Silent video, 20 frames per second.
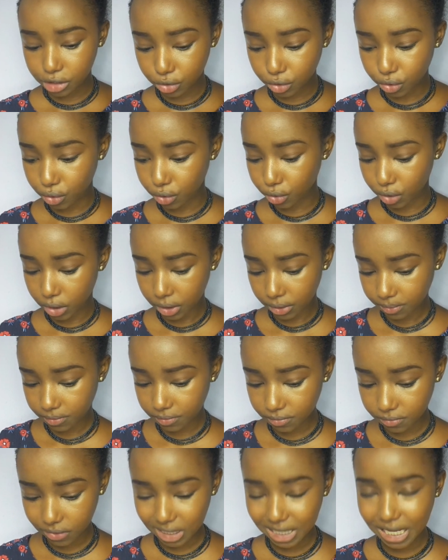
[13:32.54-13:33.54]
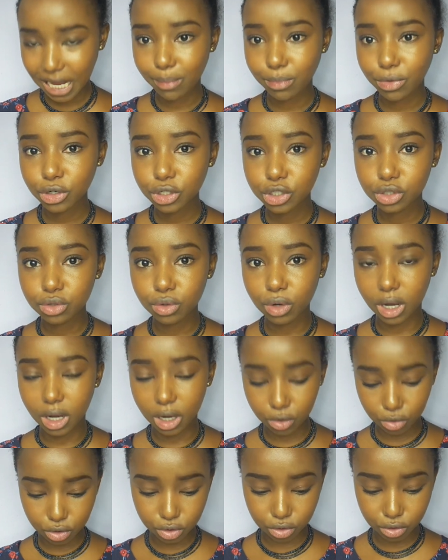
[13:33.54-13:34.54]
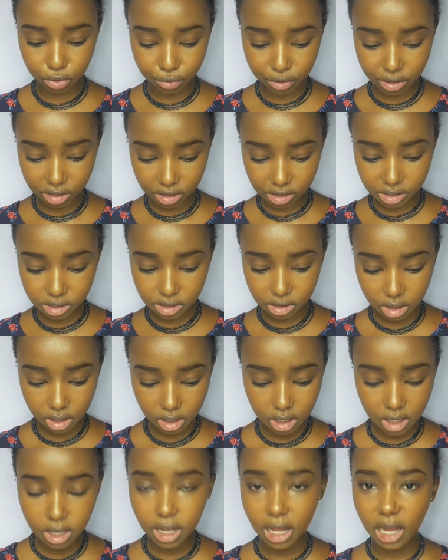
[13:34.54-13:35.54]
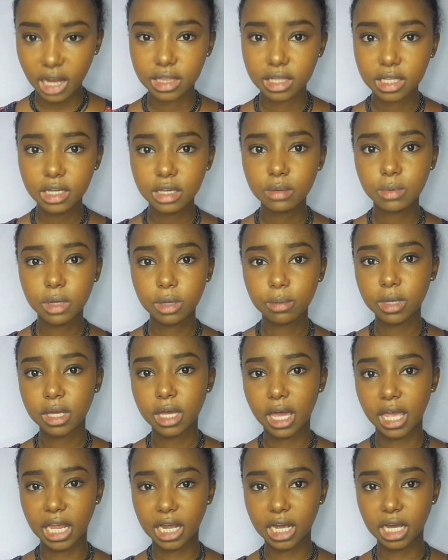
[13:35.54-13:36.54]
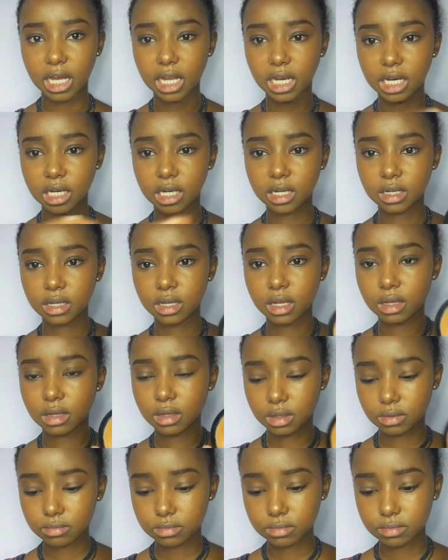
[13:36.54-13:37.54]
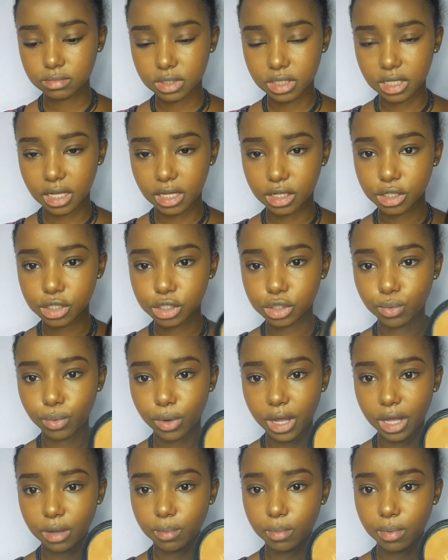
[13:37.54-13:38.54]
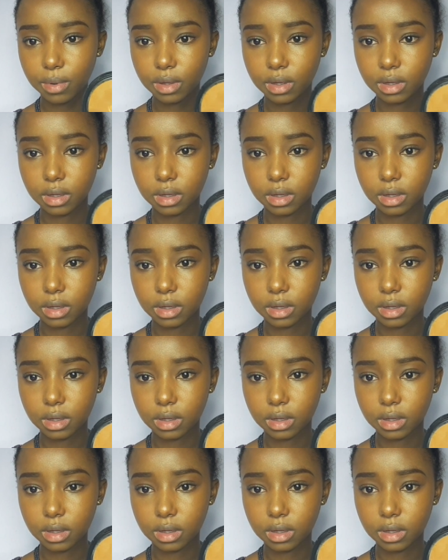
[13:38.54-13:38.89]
So I'm not sure how to do this. I think maybe I can like swipe